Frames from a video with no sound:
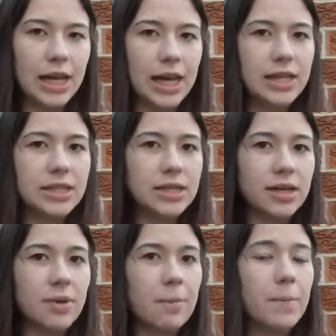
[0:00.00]
Last
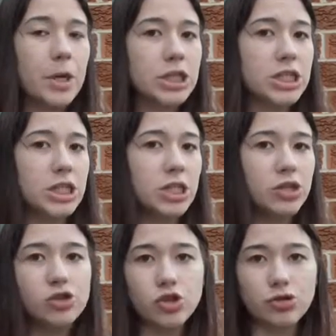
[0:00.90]

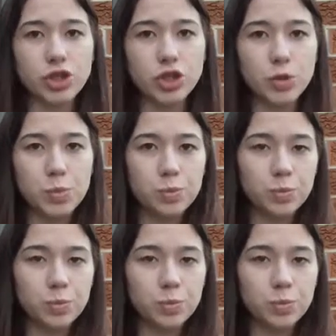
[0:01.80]
person you talked to.